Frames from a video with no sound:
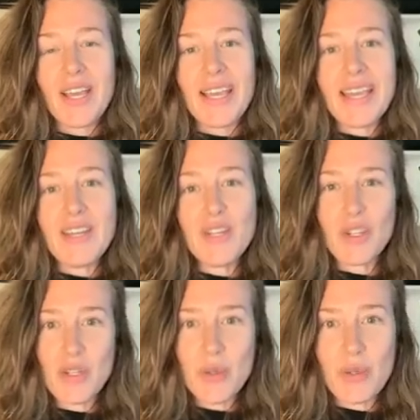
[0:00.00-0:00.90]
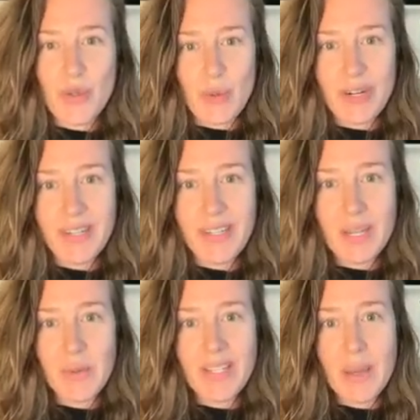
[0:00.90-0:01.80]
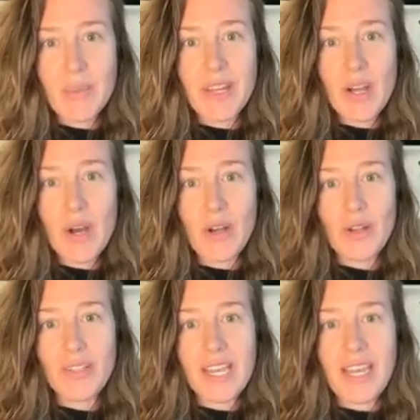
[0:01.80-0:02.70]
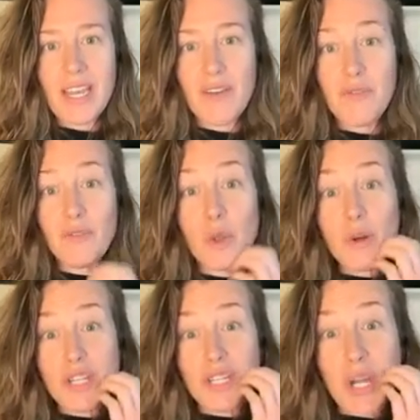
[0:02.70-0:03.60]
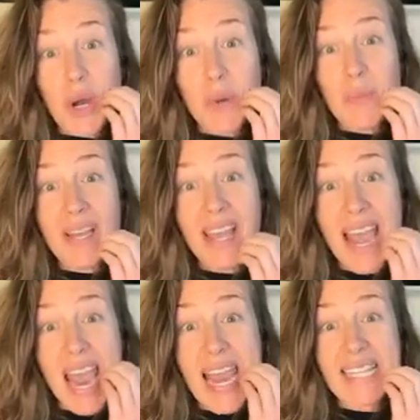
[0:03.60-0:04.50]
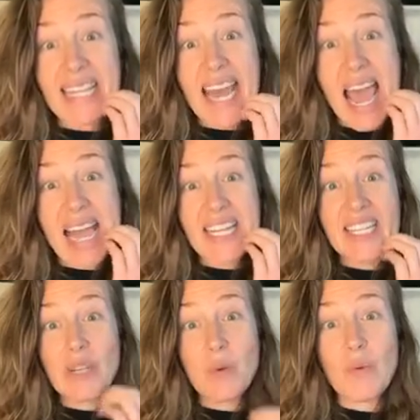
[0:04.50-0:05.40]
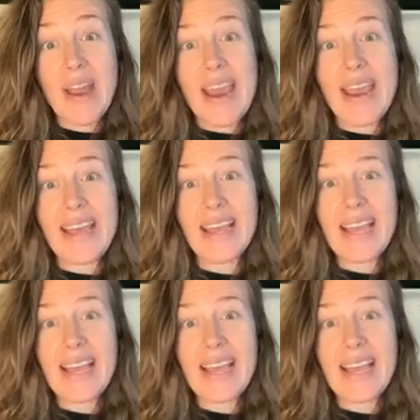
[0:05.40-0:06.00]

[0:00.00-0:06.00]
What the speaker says: In shoe stores, there was something called a fluoroscope. It's an X-ray,